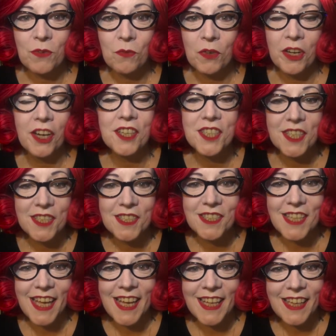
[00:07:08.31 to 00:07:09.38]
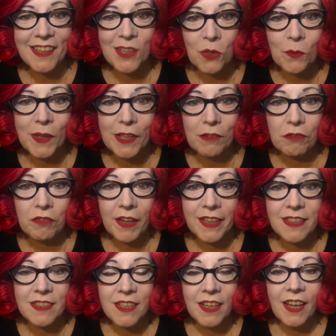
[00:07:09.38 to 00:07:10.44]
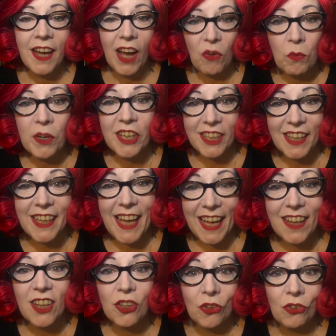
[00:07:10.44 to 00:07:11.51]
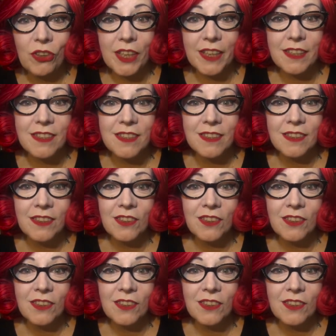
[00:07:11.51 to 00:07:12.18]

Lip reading: curtained area that we can find, and we're going to get through this.